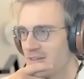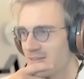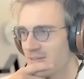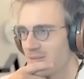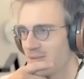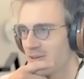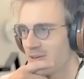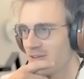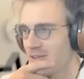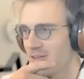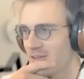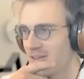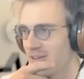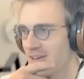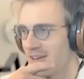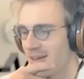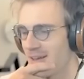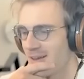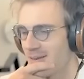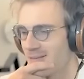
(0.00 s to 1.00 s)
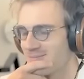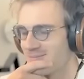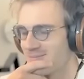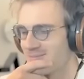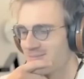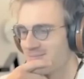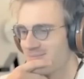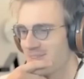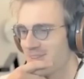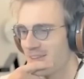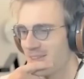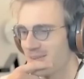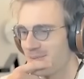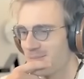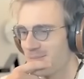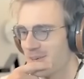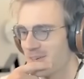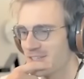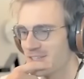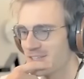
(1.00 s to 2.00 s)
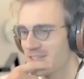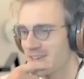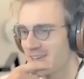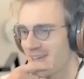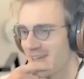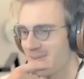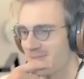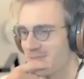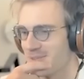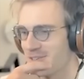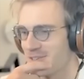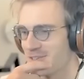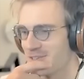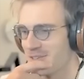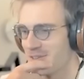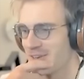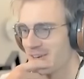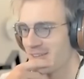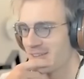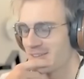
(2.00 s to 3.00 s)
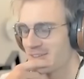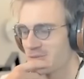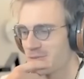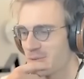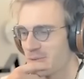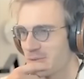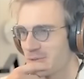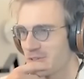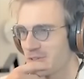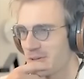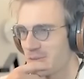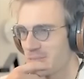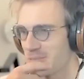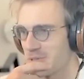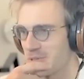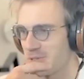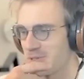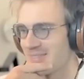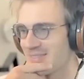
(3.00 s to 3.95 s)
What are you looking at? Hmm, nothing much. I'm just looking at this rose sculpture.